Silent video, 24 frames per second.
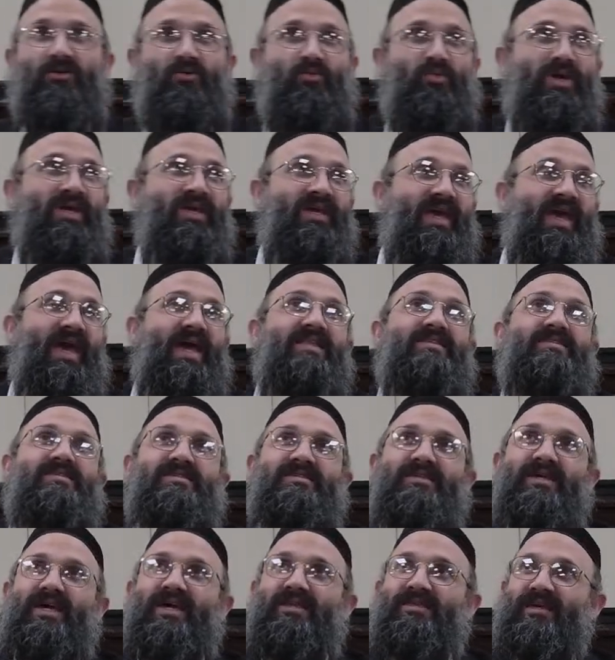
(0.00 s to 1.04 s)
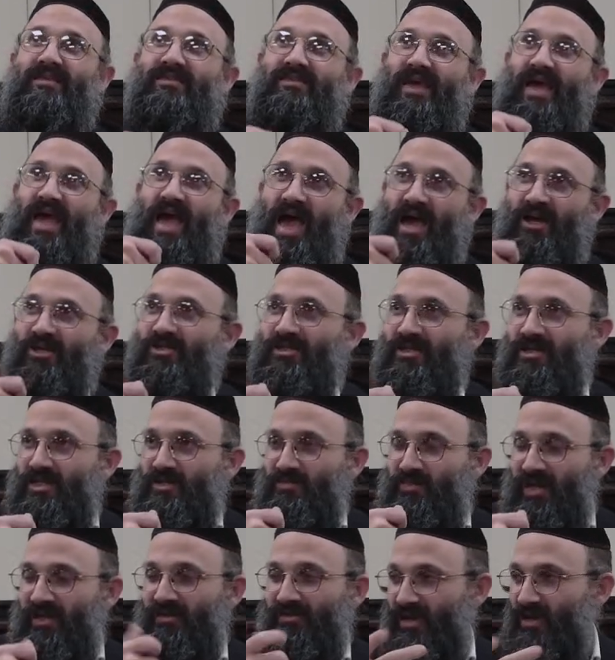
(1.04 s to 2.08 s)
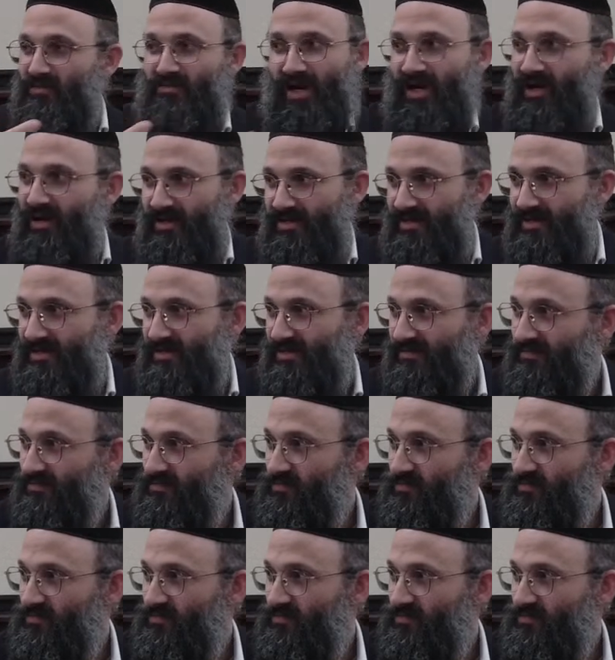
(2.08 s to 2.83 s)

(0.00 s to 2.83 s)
we can't say that the action is being done by us.